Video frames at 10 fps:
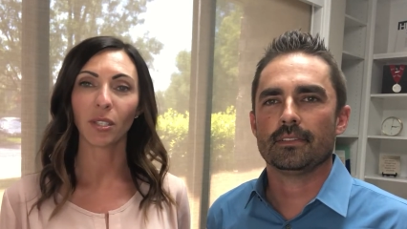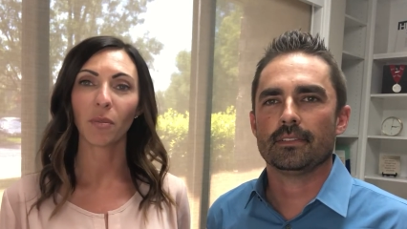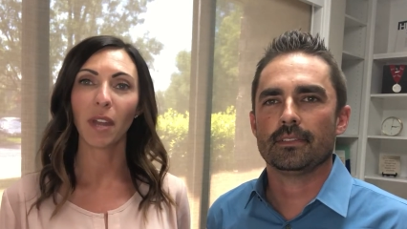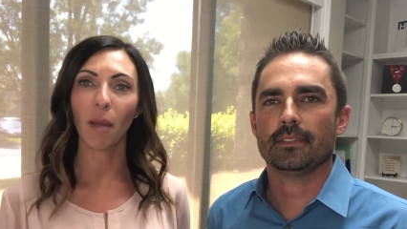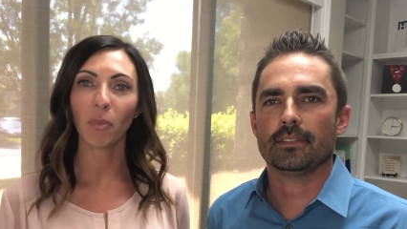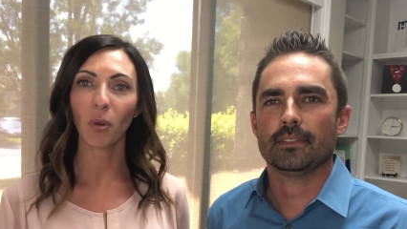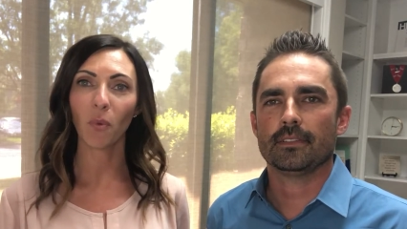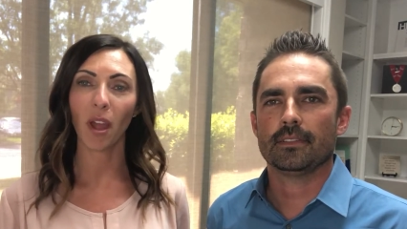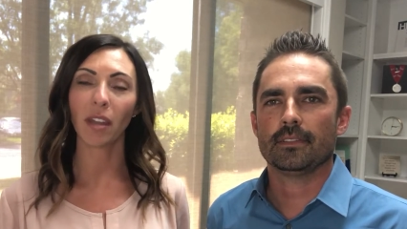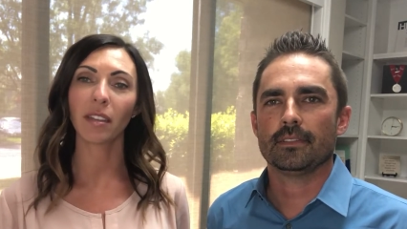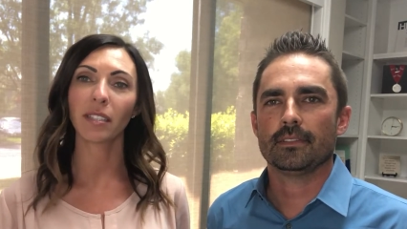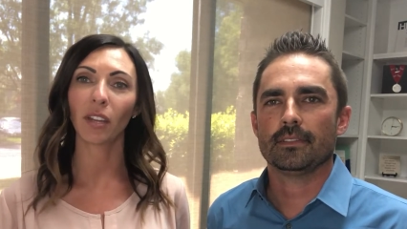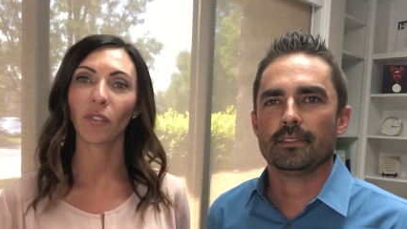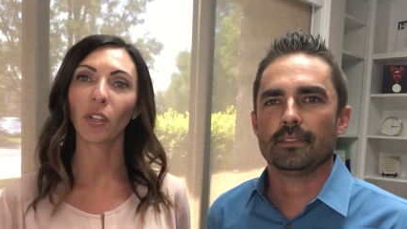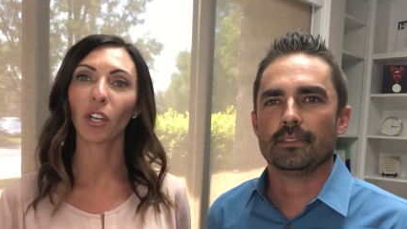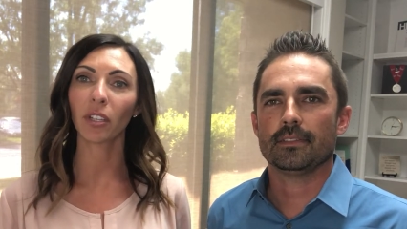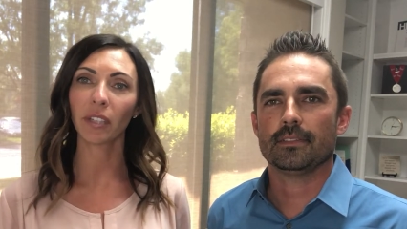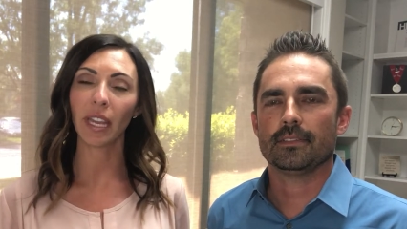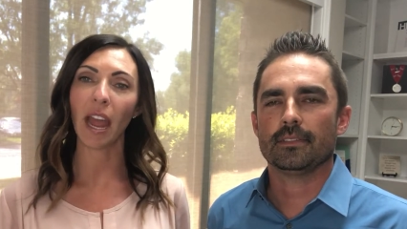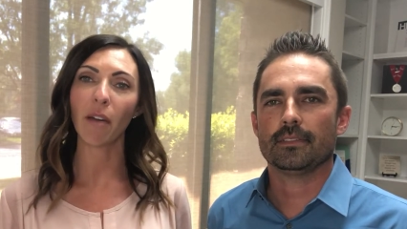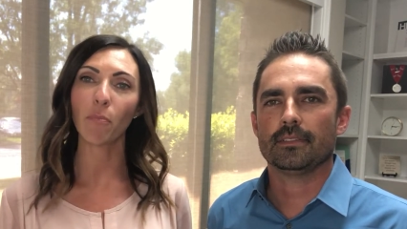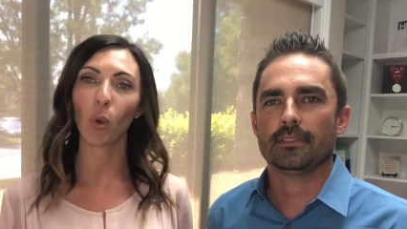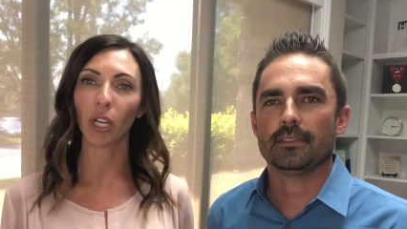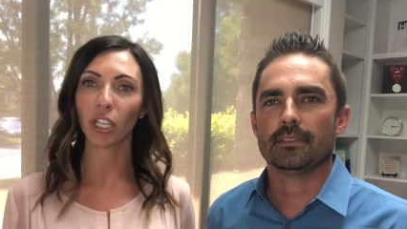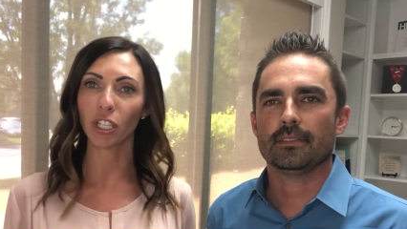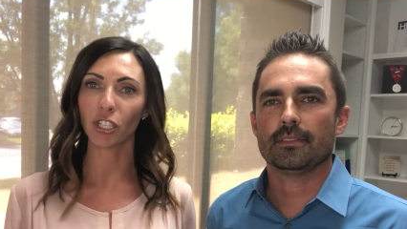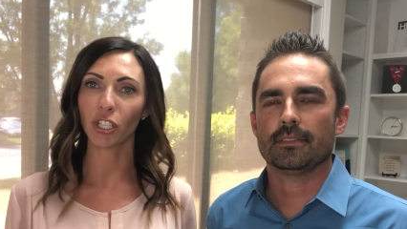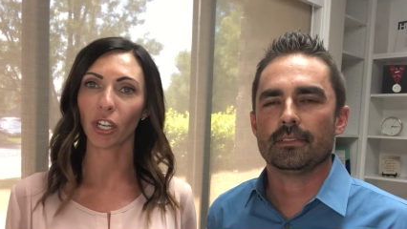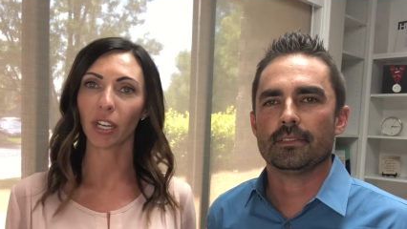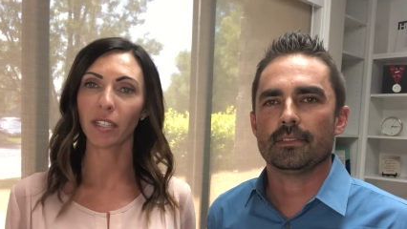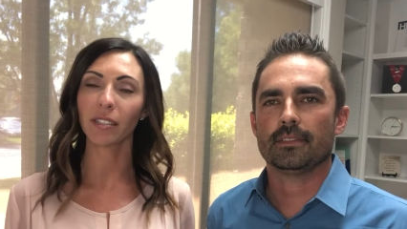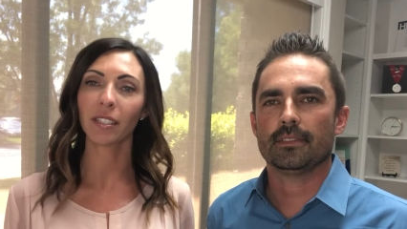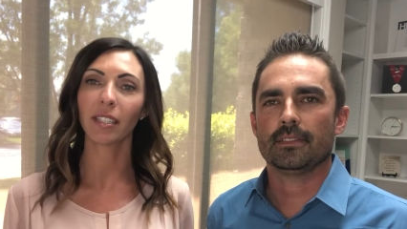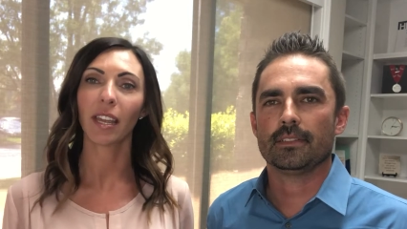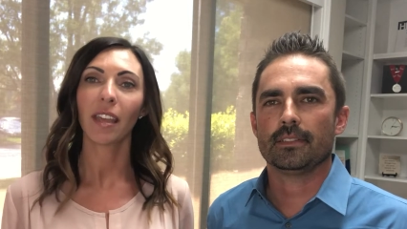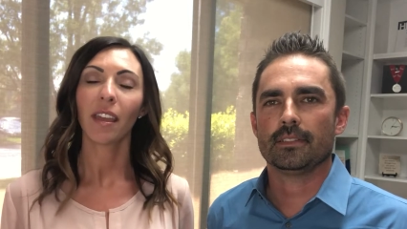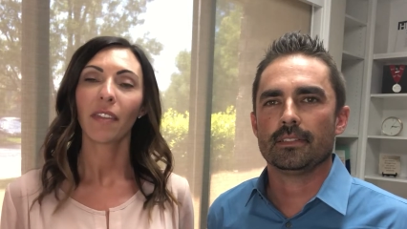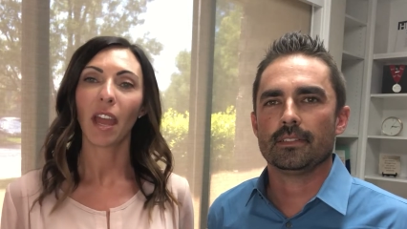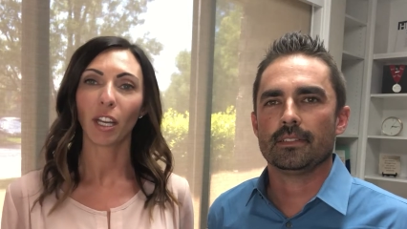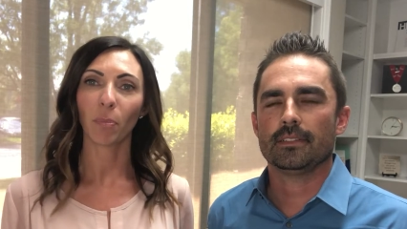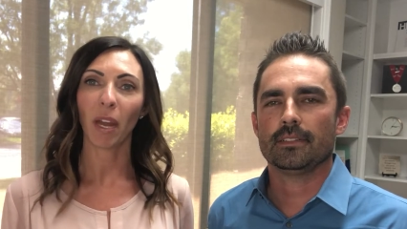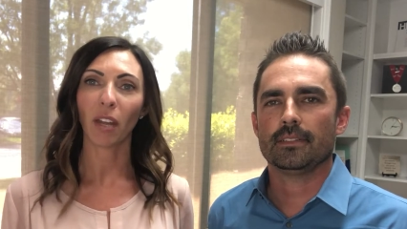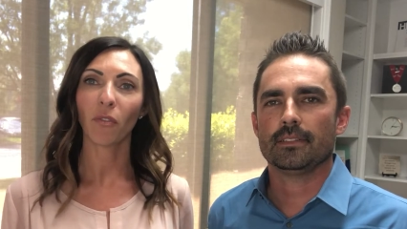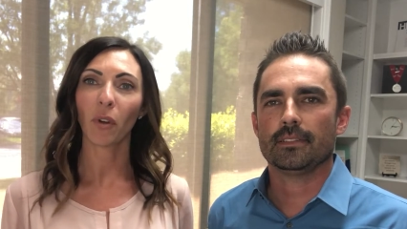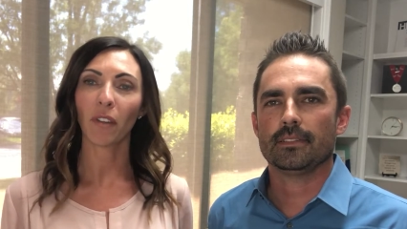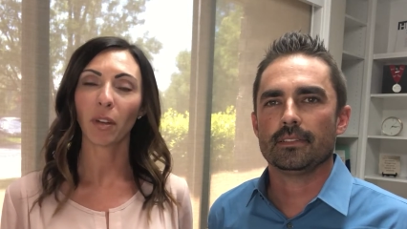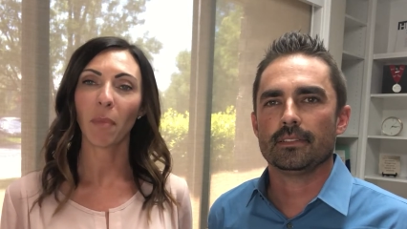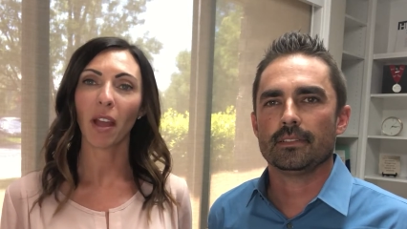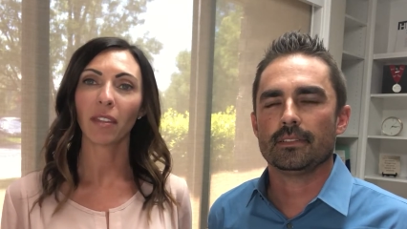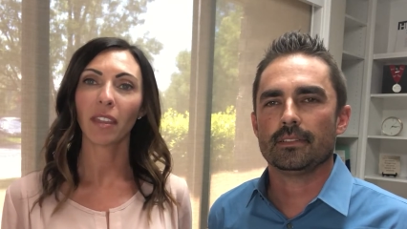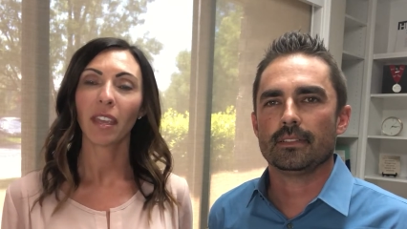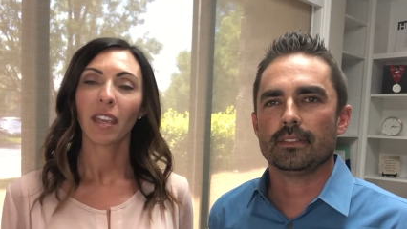Speaker 1: So number one is if you currently have mortgage insurance that you're paying for every month,